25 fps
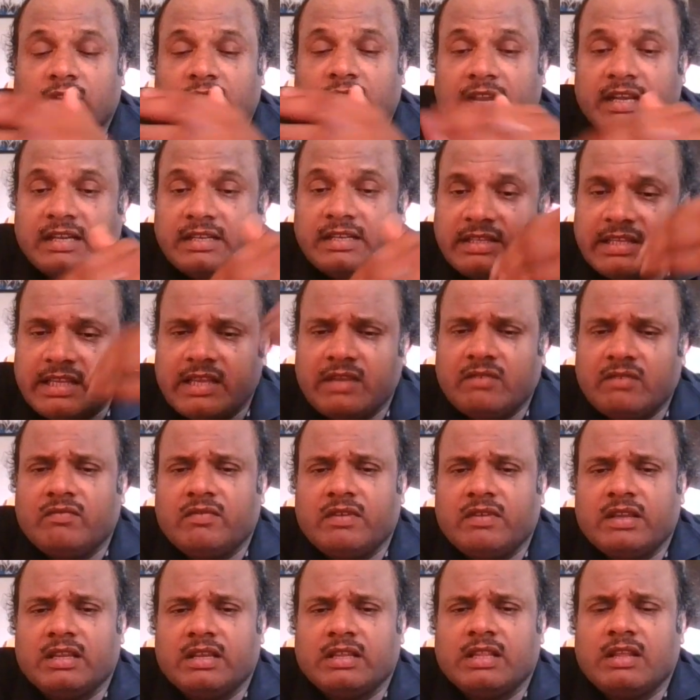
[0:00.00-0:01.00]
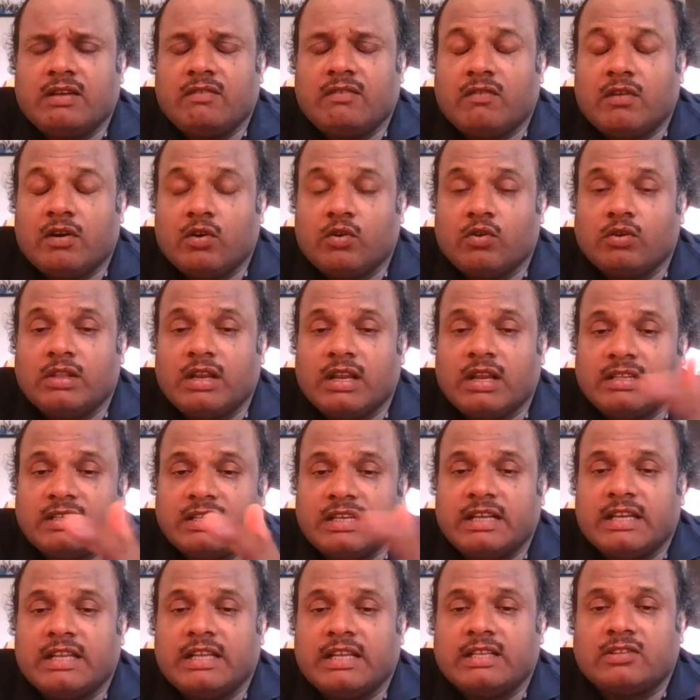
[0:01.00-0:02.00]
that same way, the Vadodara
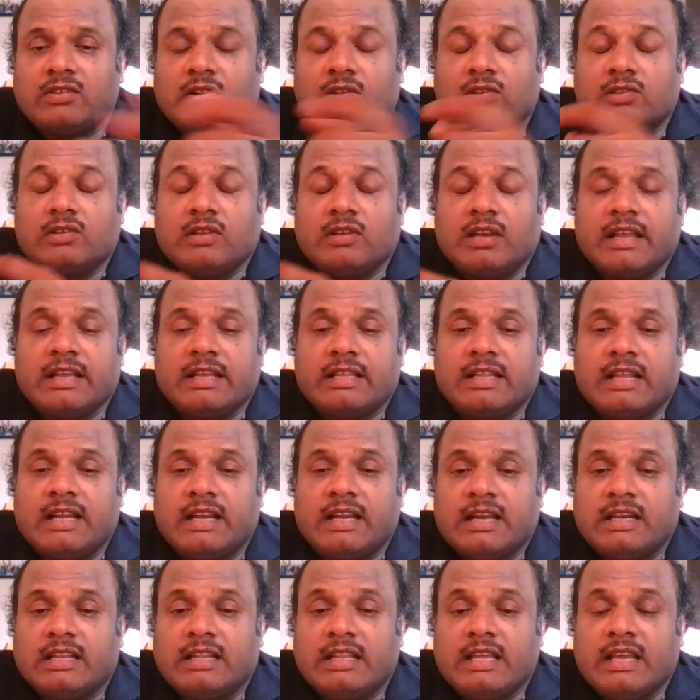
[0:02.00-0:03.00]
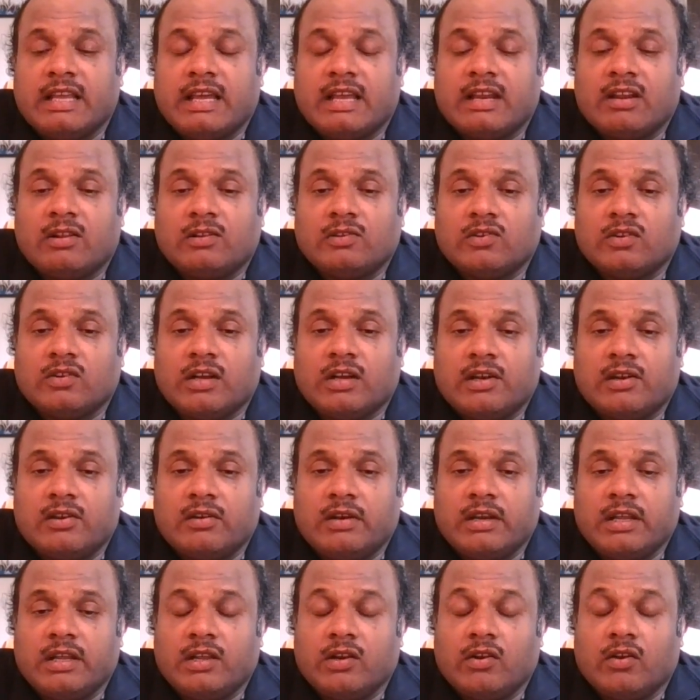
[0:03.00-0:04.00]
city is also like that. They are also
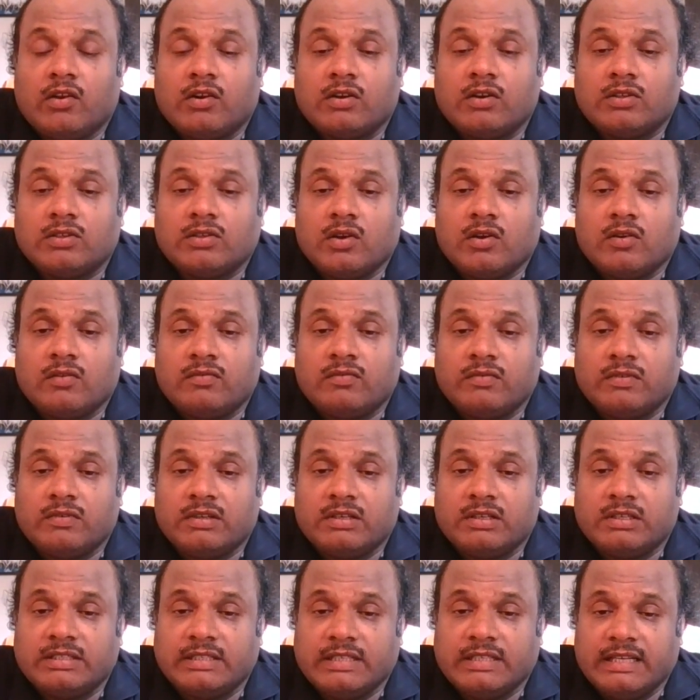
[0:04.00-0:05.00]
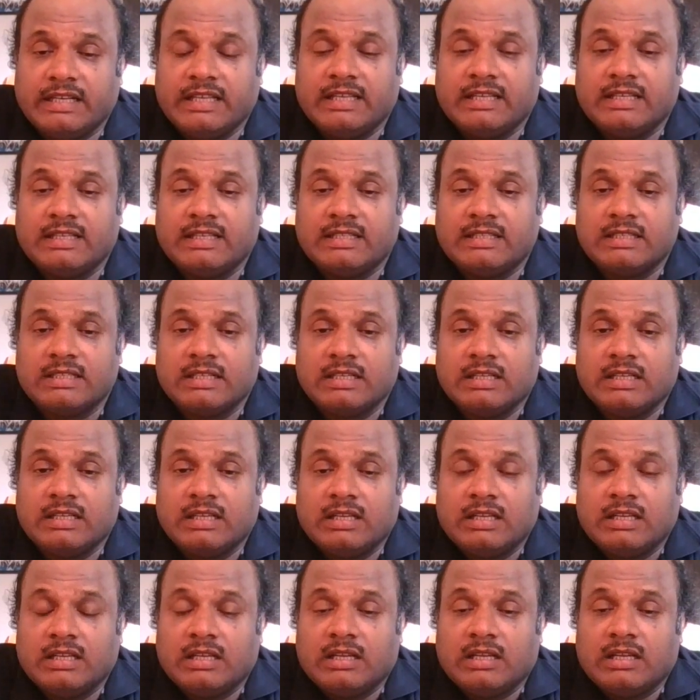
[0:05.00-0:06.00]
controlling lots of cities,
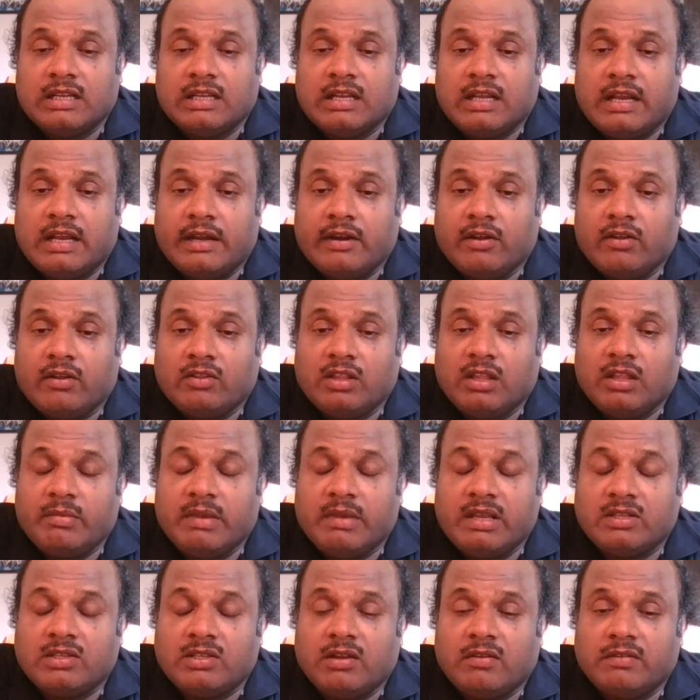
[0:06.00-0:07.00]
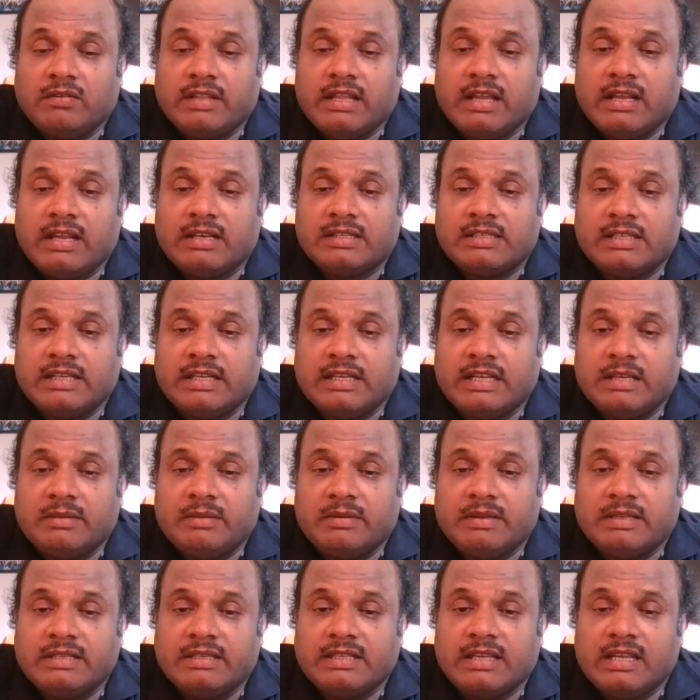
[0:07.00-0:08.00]
and on the base of that city,
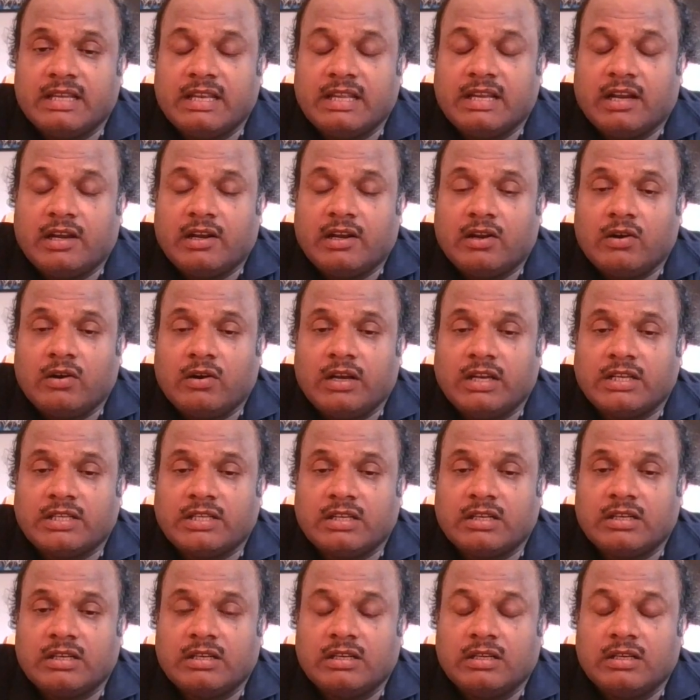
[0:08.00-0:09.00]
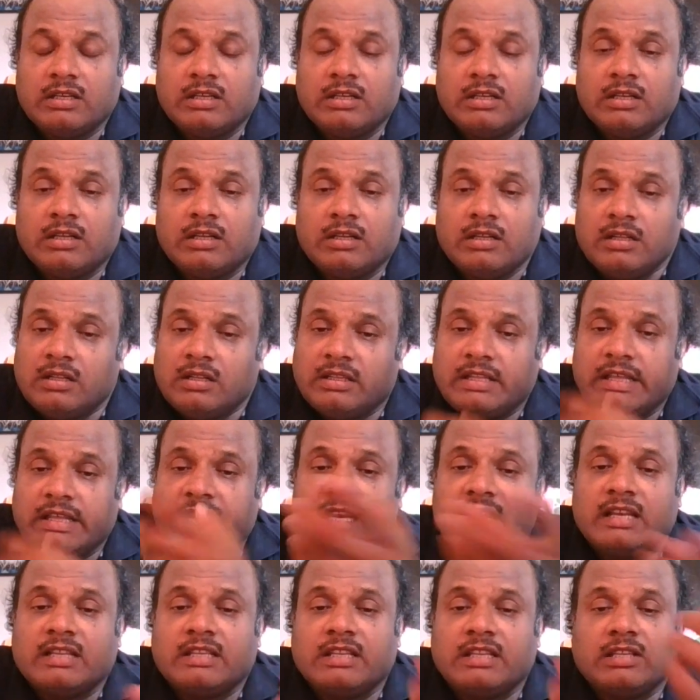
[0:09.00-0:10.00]
basically controlation, the
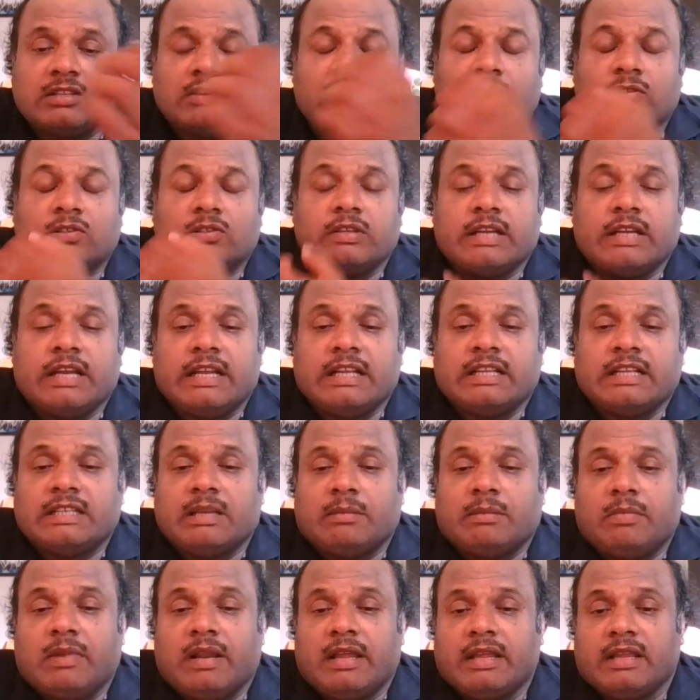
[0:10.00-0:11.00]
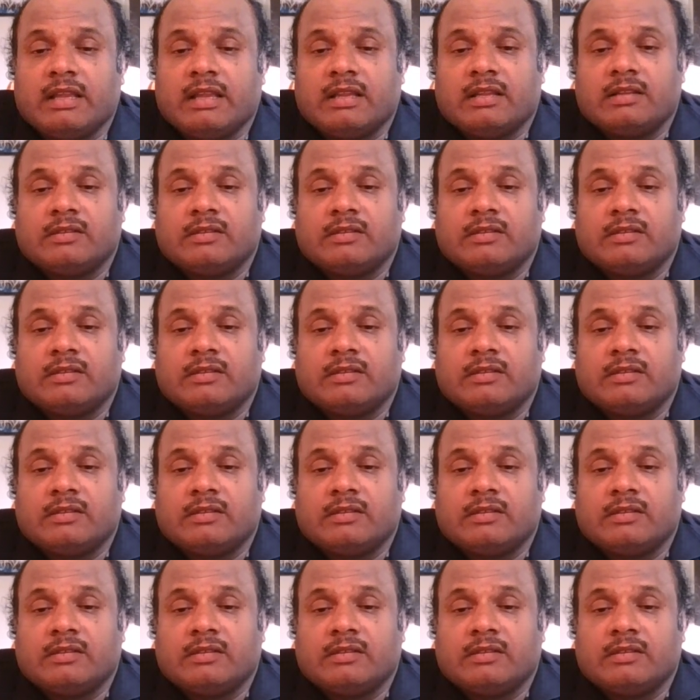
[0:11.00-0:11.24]
energy is also getting supplied.